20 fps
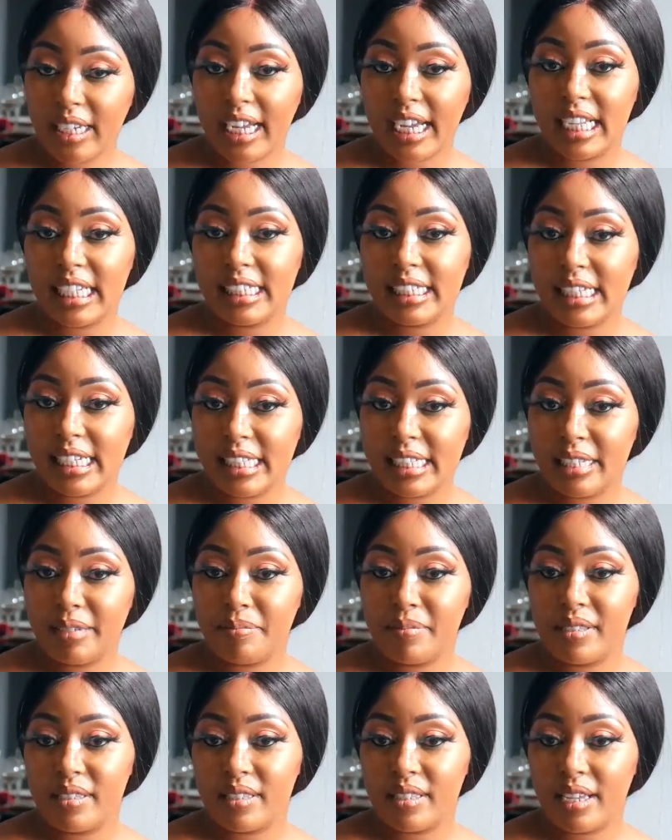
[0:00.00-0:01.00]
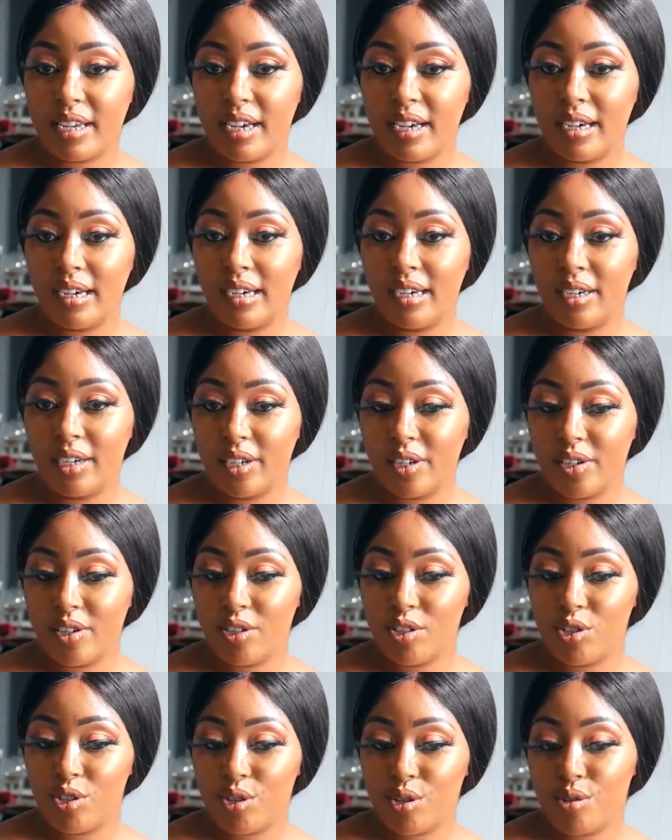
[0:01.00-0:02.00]
I can tell them is
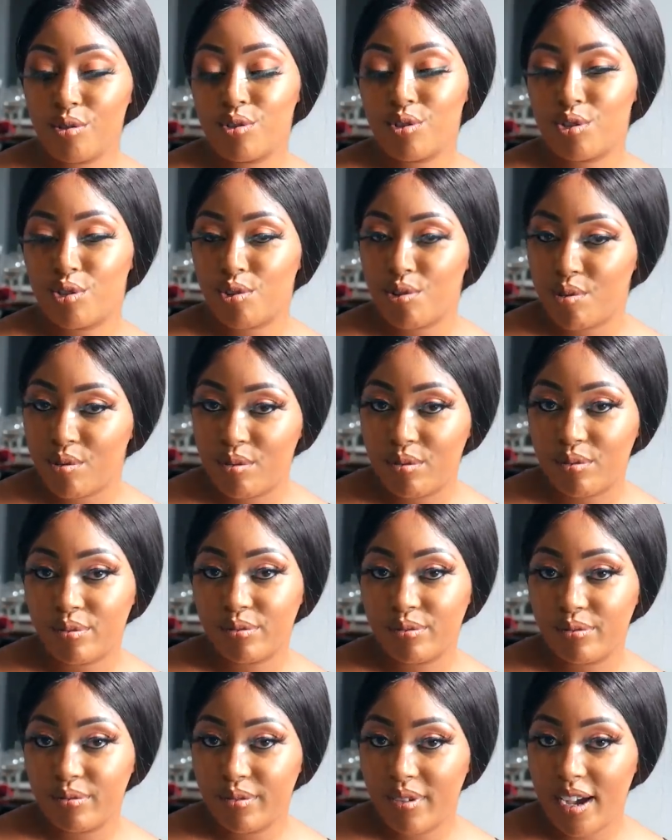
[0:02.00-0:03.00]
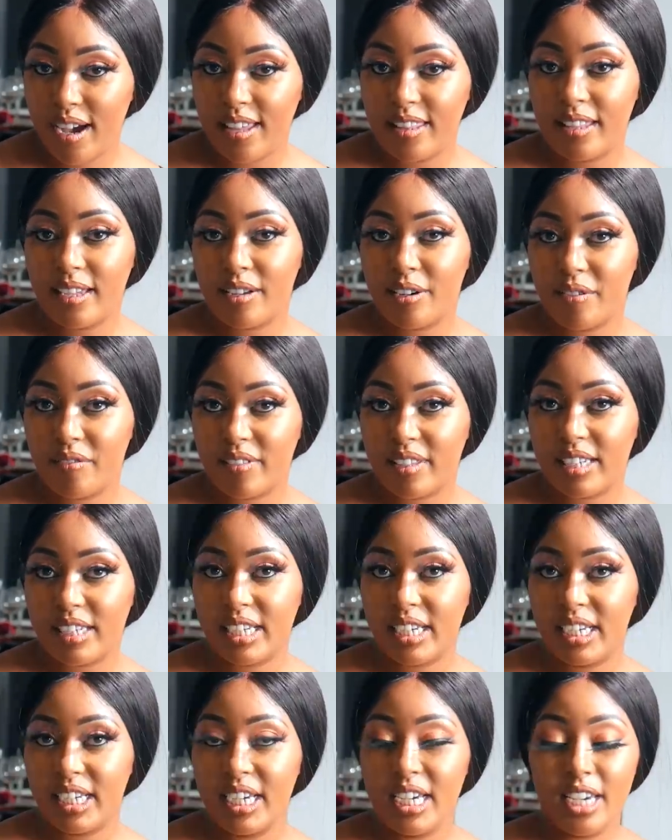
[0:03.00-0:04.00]
choose you at the end of the
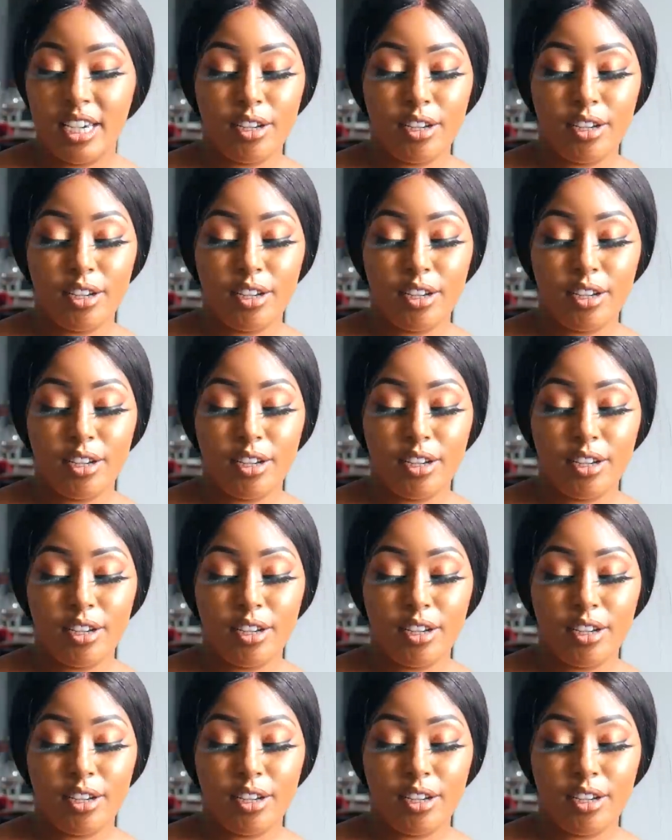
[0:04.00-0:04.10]
day.